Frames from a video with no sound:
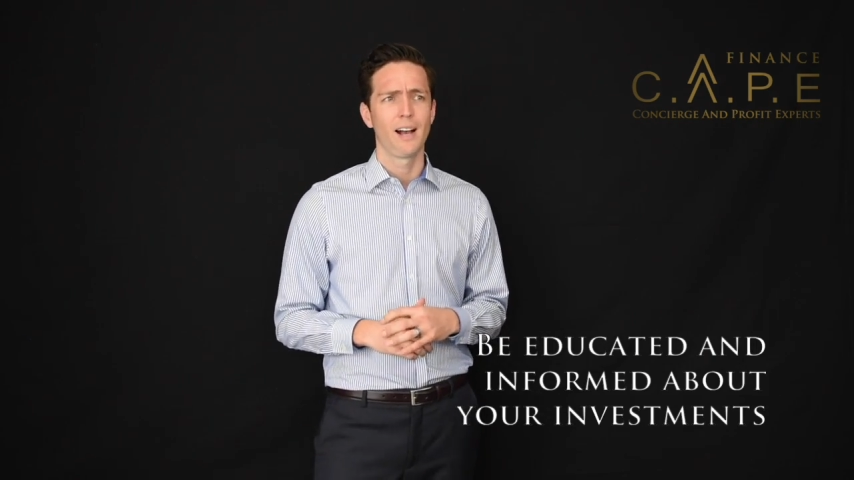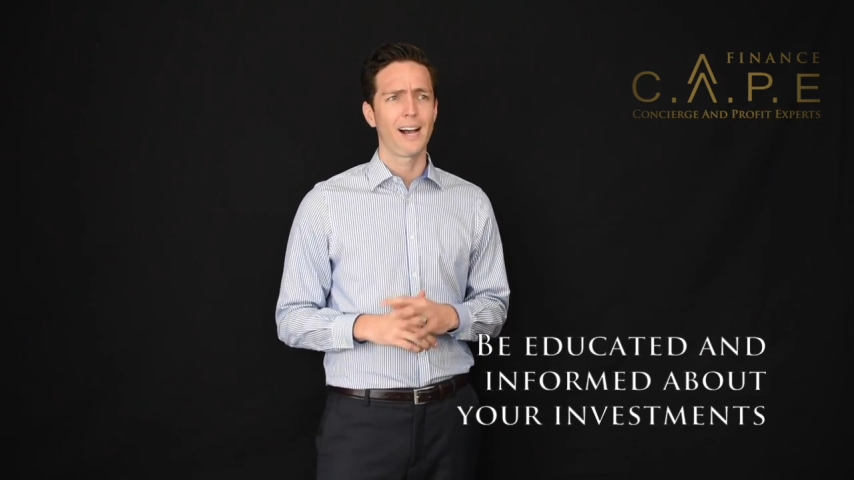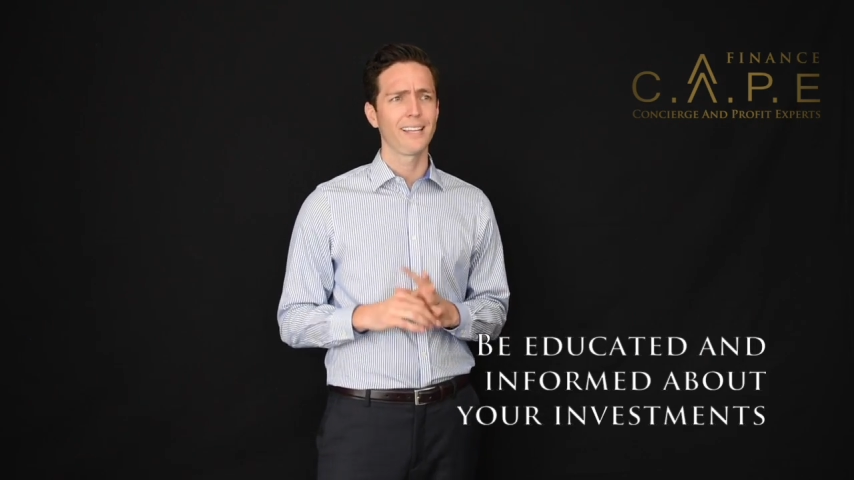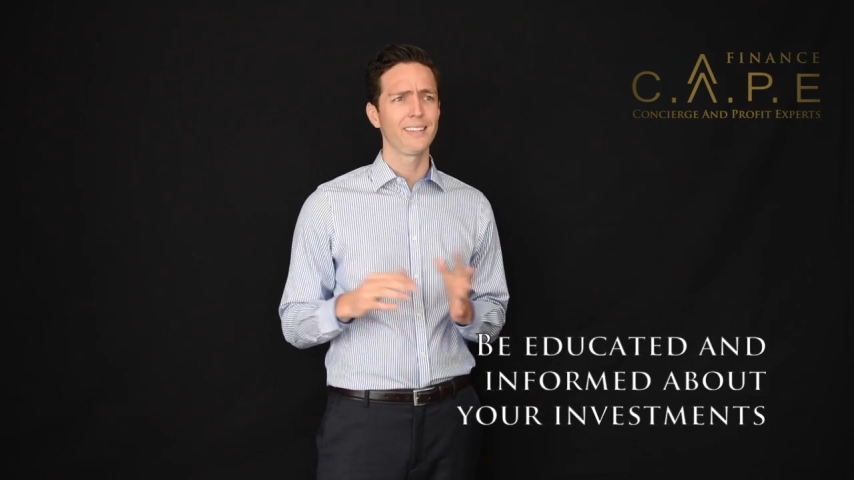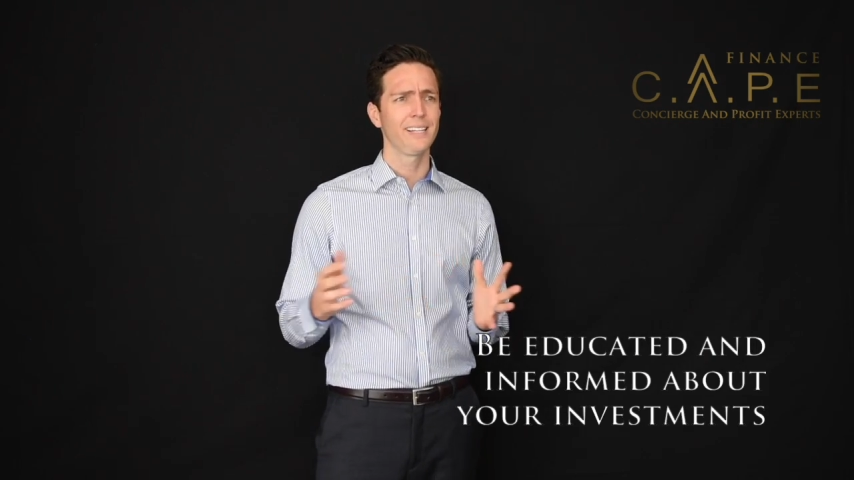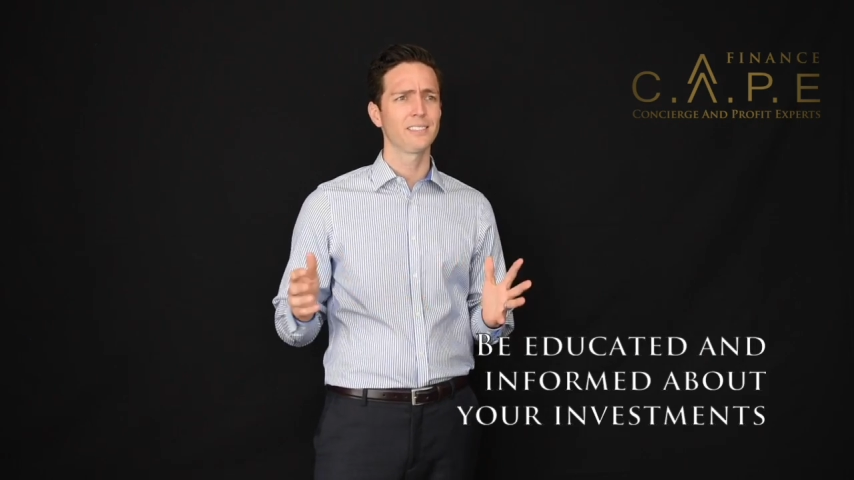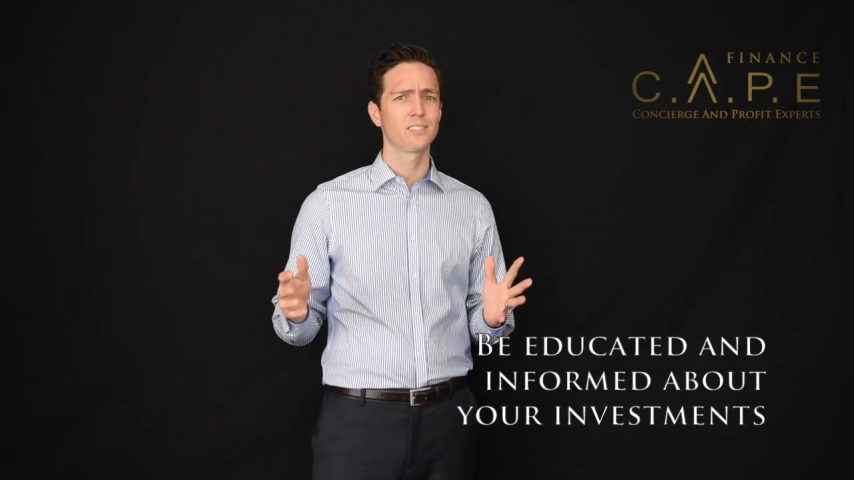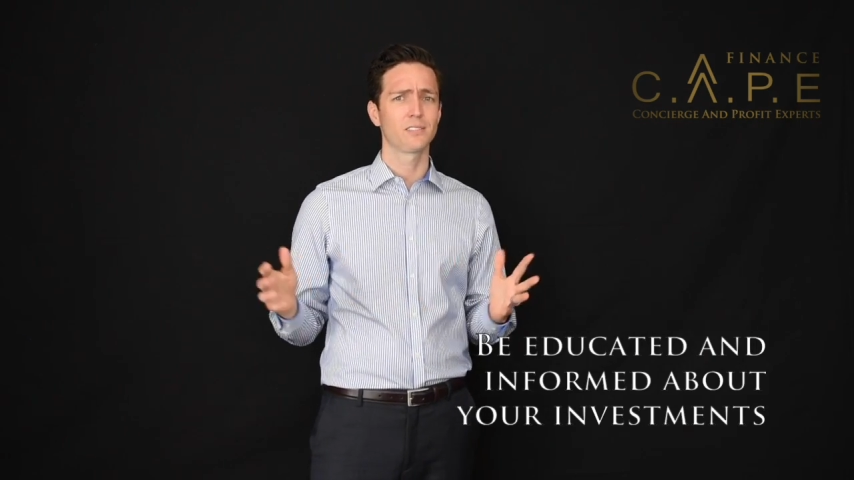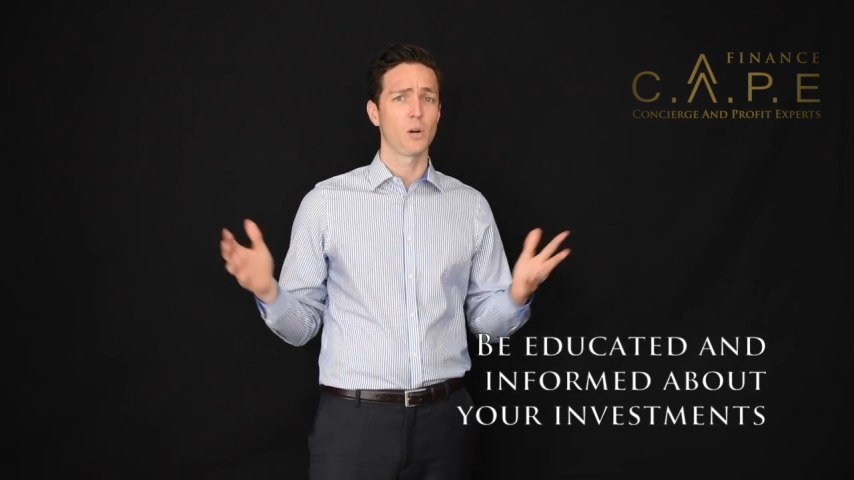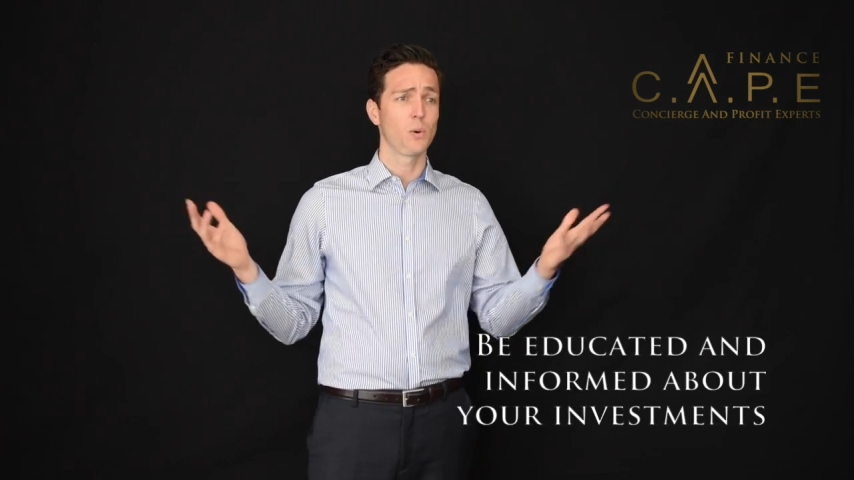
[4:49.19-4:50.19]
I think
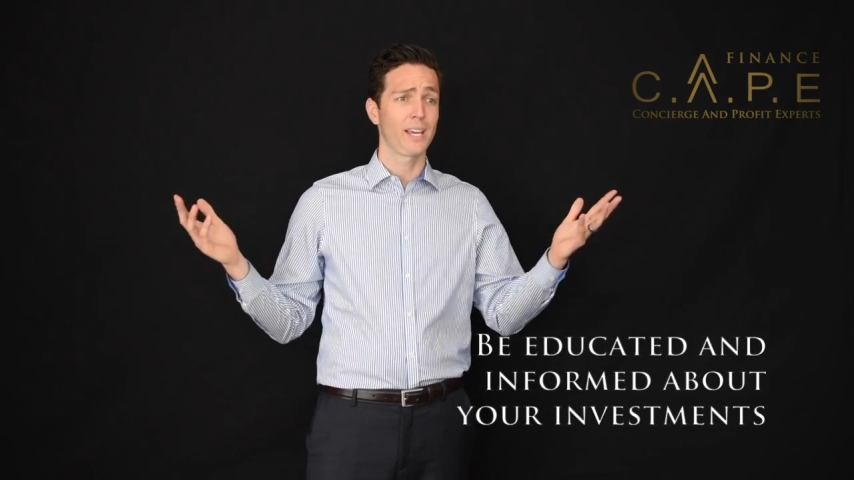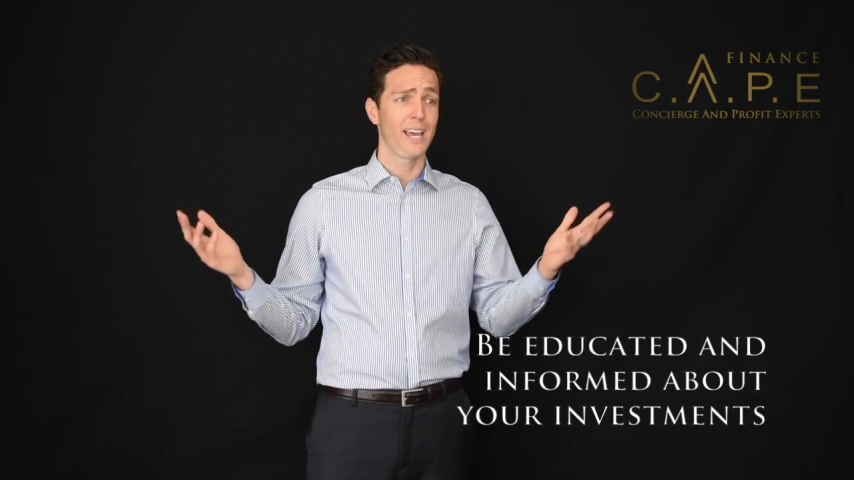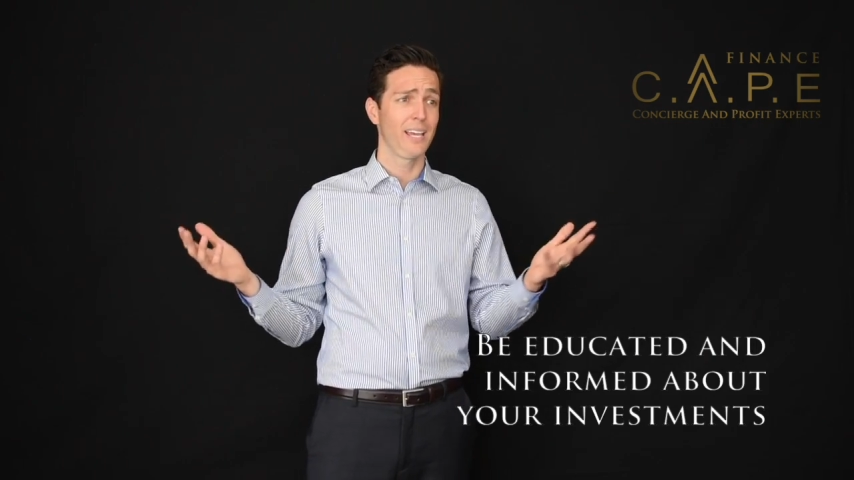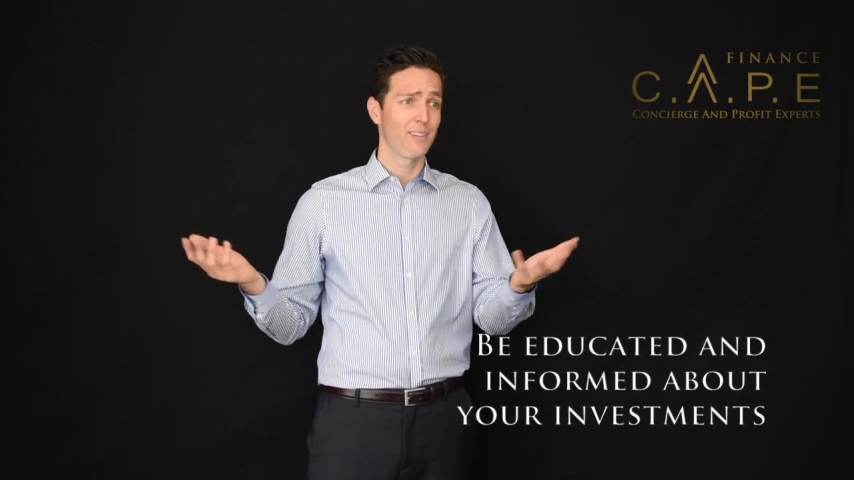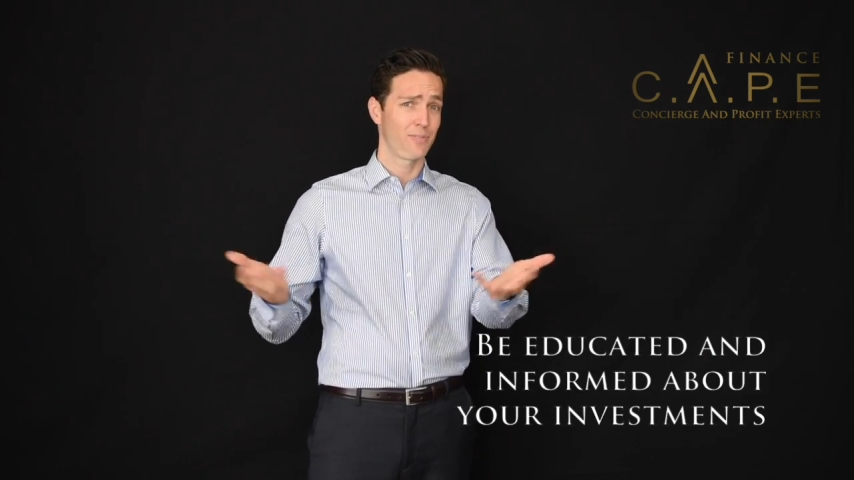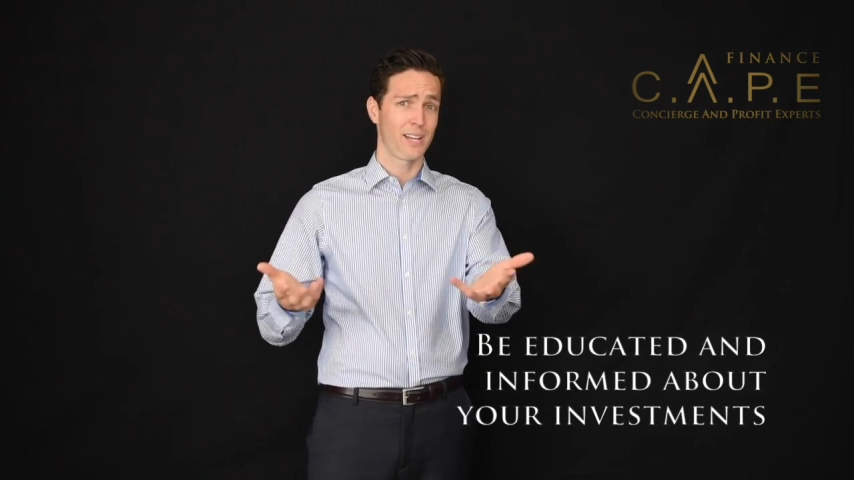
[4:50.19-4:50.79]
it's okay if